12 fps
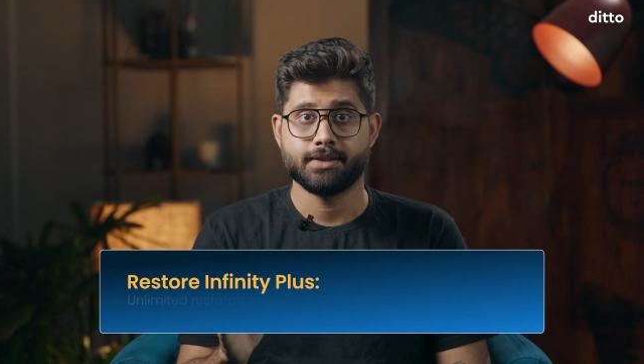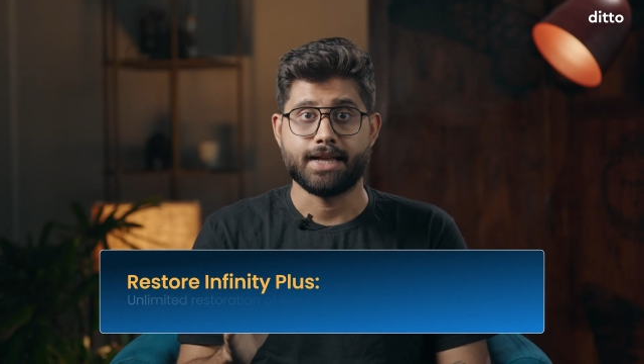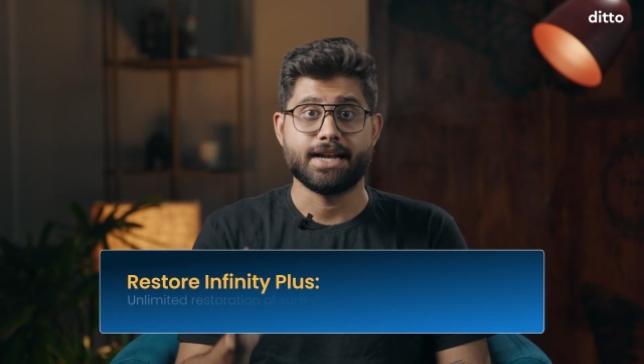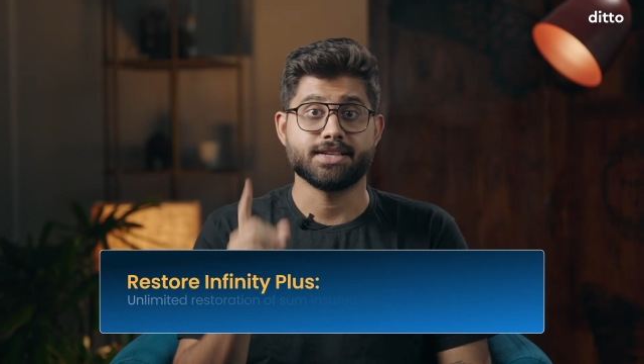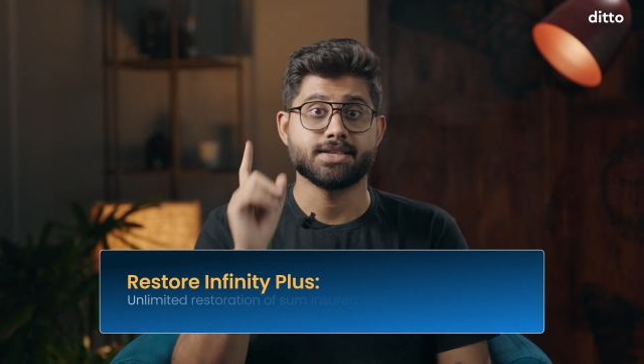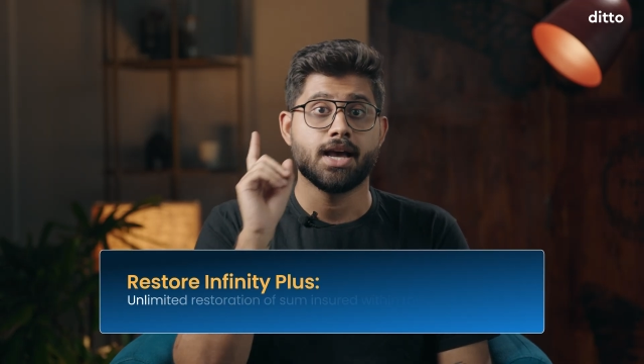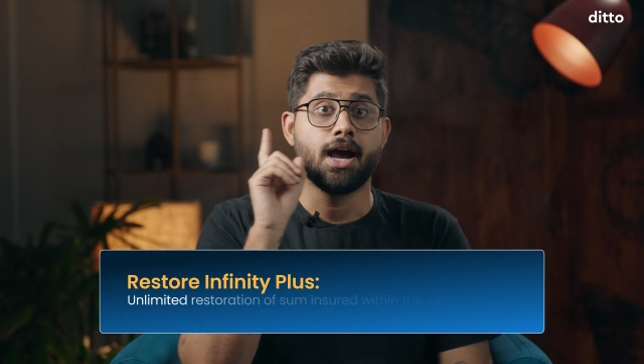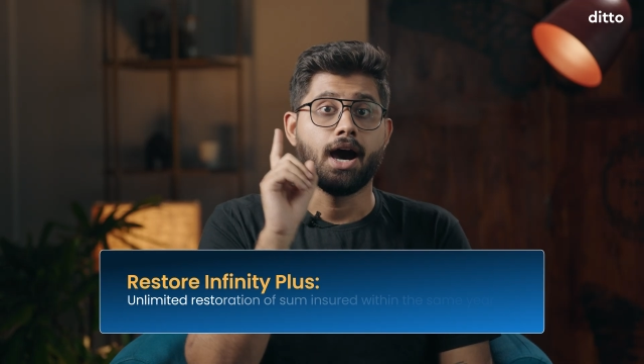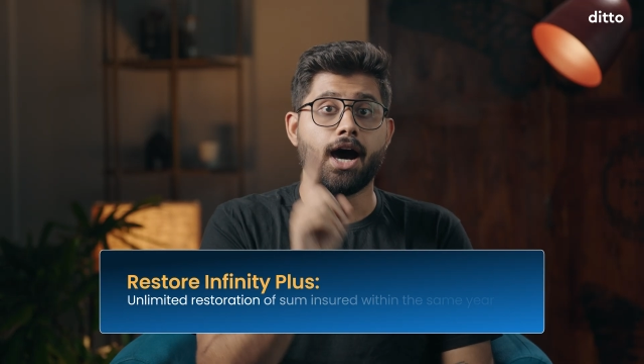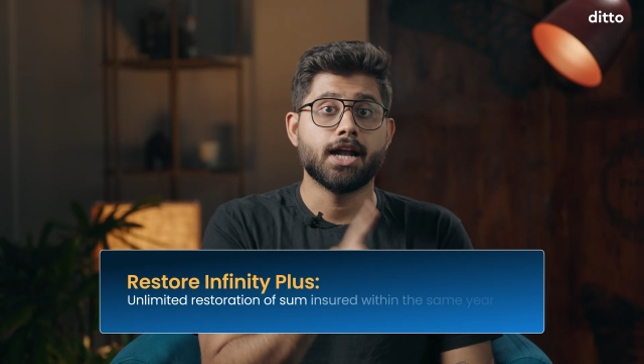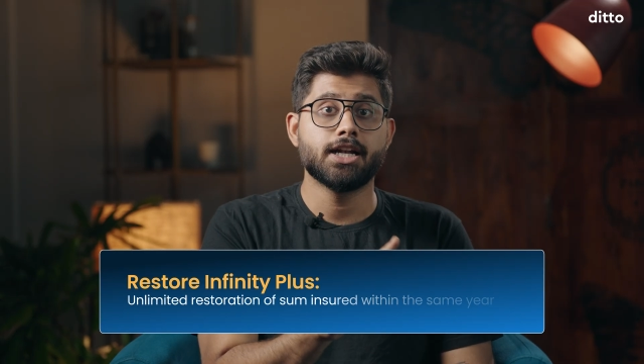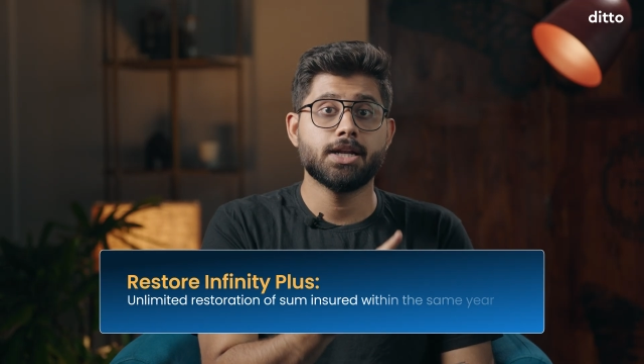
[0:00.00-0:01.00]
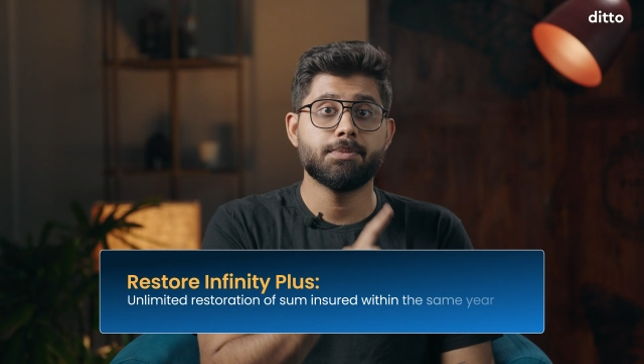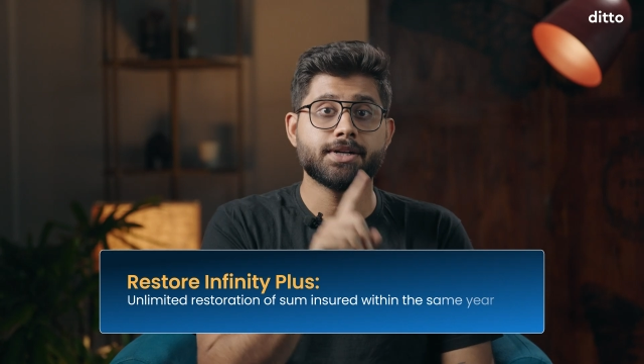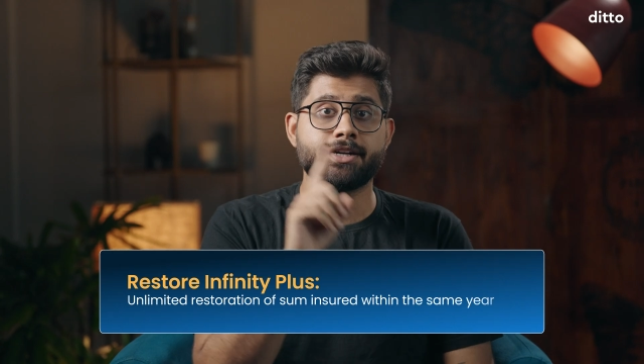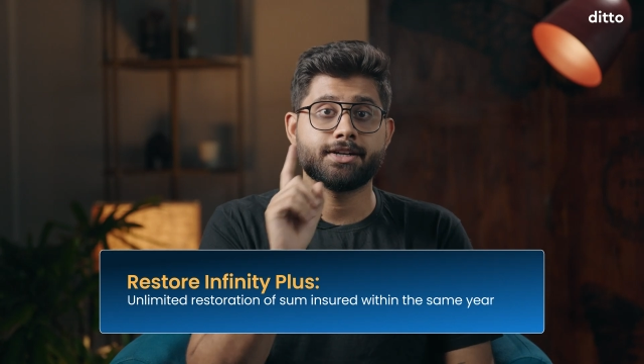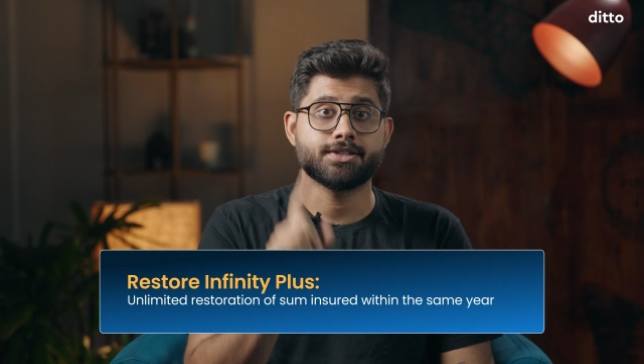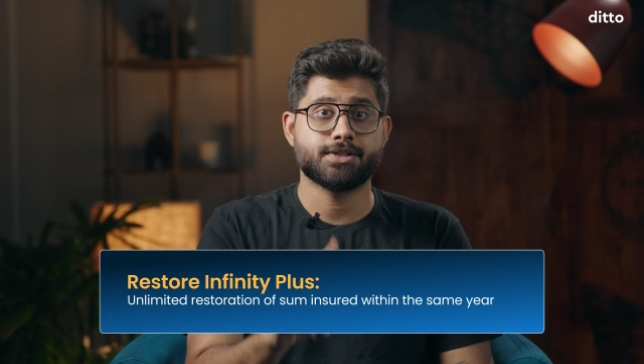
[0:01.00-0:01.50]
that is
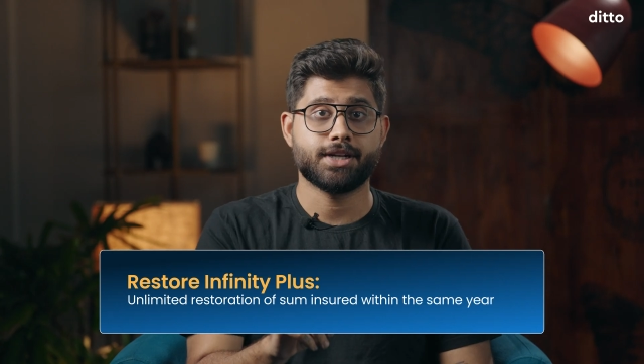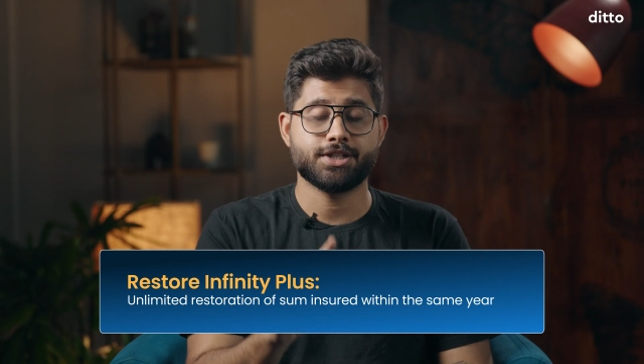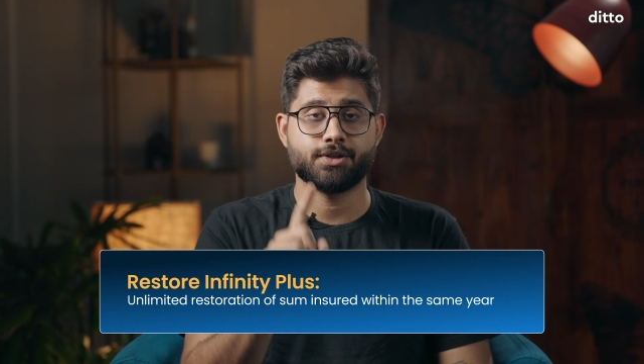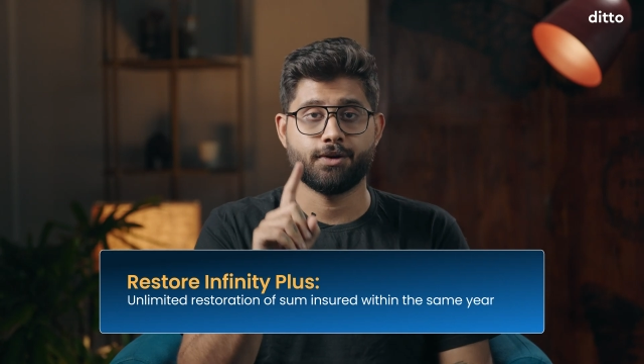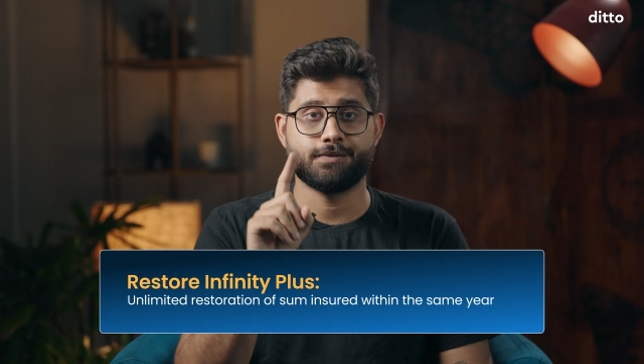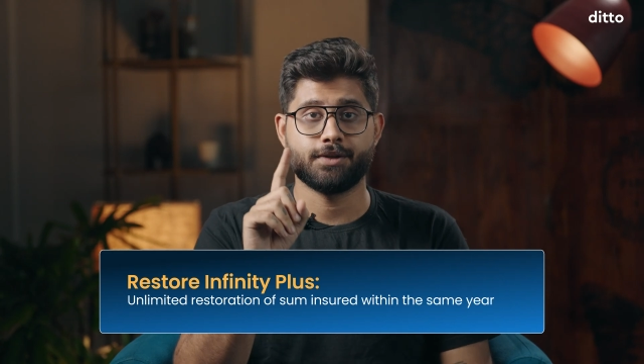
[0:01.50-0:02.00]
unlimited restoration of